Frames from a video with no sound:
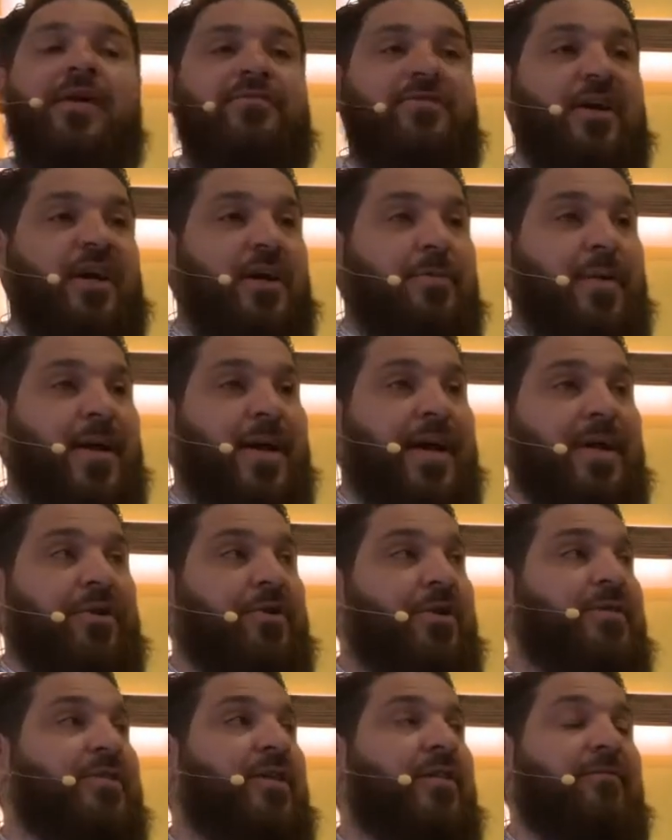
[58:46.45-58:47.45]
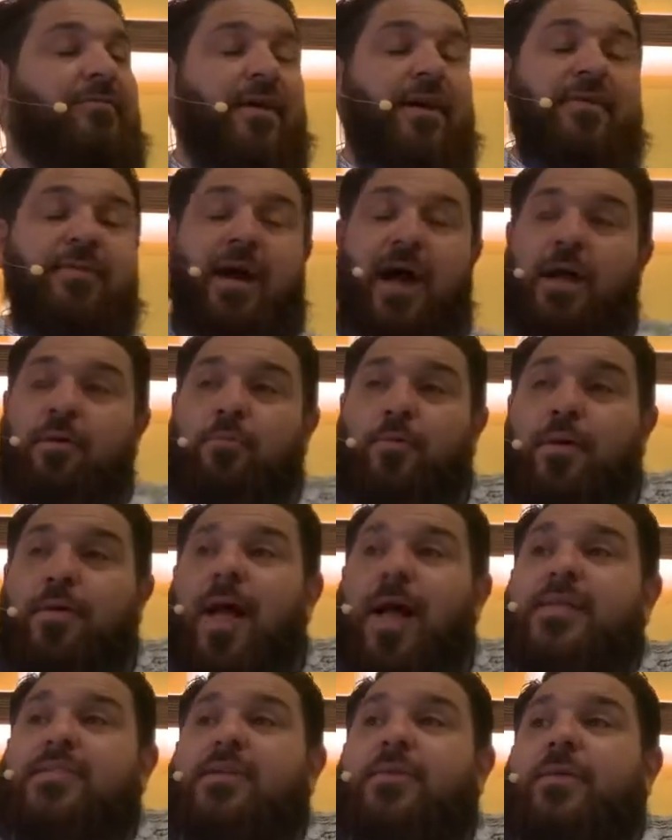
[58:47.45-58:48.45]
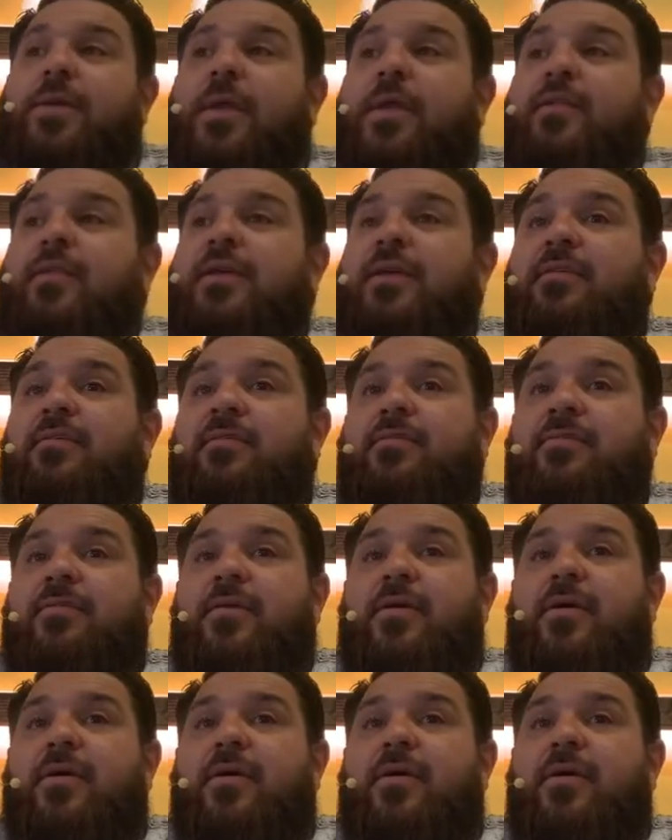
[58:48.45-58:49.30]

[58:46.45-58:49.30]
they're going to be a hindrance to the faith, I will ask somebody to leave.